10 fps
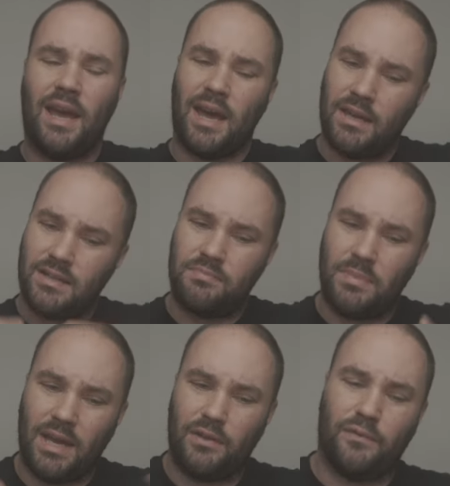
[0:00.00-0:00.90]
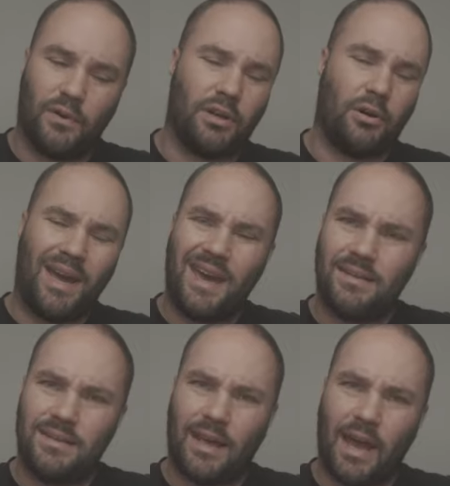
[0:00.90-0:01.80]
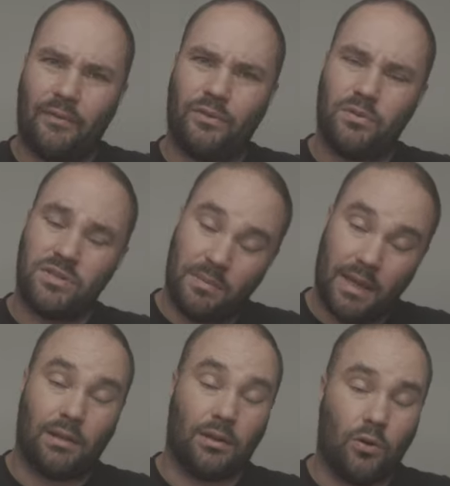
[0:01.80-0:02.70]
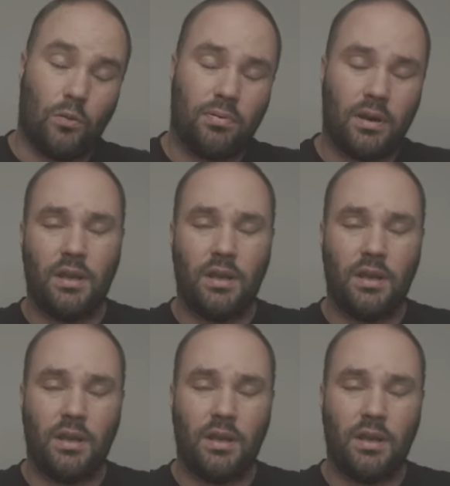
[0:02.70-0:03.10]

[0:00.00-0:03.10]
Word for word: and it's made for, you know, editing afterwards to make it look all pretty.